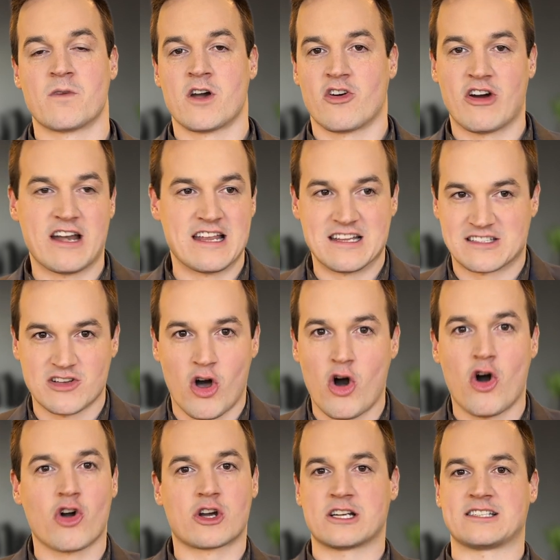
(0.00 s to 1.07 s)
right? It's
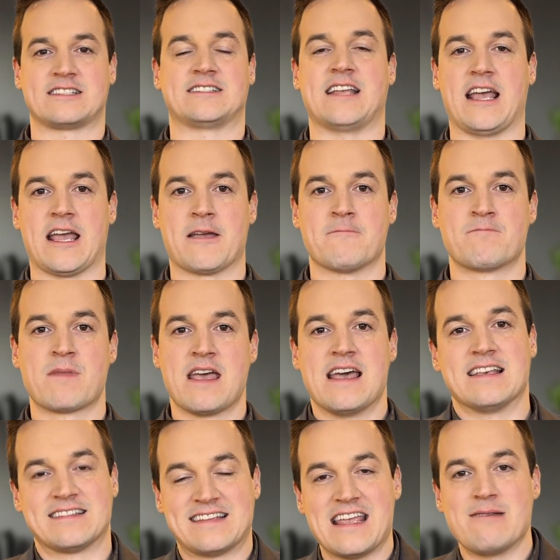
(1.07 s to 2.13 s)
all gonna stay.
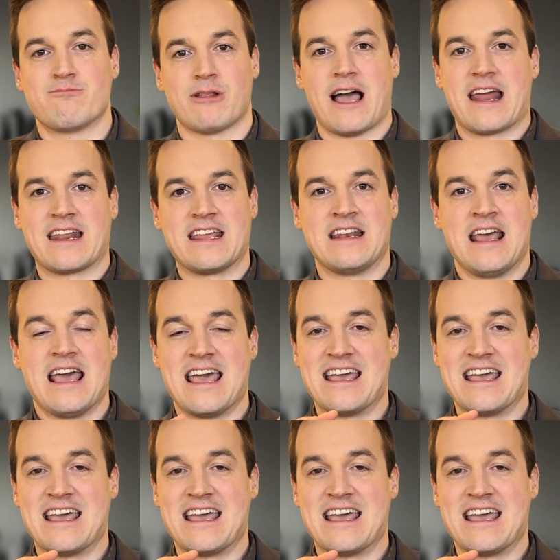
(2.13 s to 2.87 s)
Estate planning